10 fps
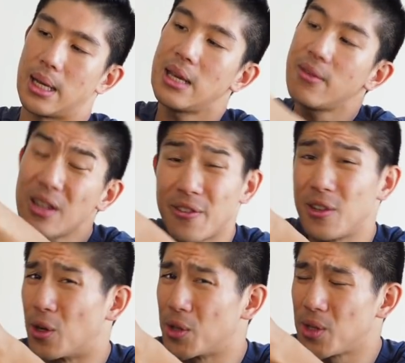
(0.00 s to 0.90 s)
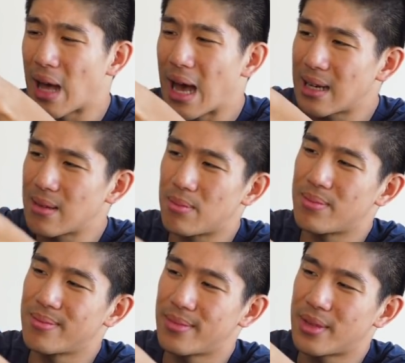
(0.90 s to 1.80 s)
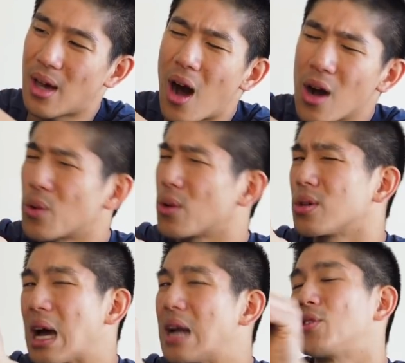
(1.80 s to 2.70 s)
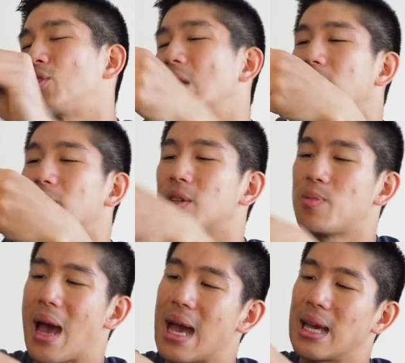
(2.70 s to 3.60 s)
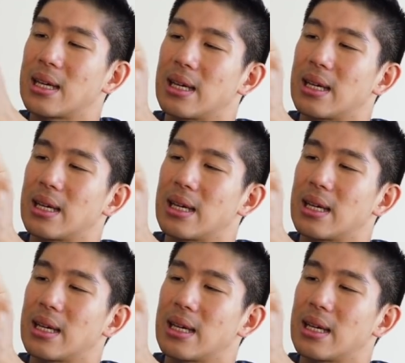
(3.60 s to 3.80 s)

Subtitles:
Even if you don't do that, the awkward kind of shape of this bag,